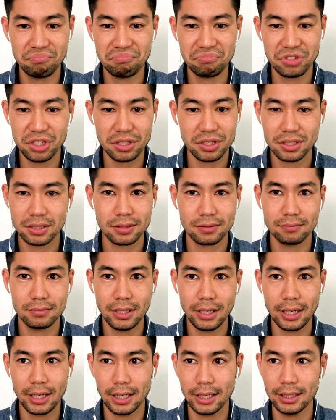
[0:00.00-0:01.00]
Just,
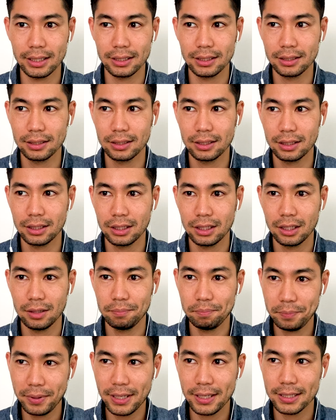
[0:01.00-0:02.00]
yeah.
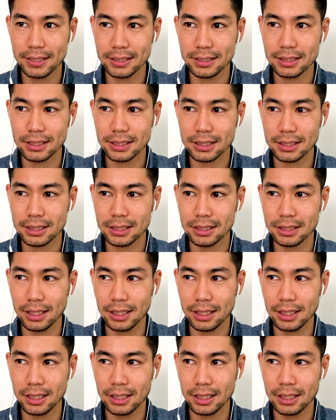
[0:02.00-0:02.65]
But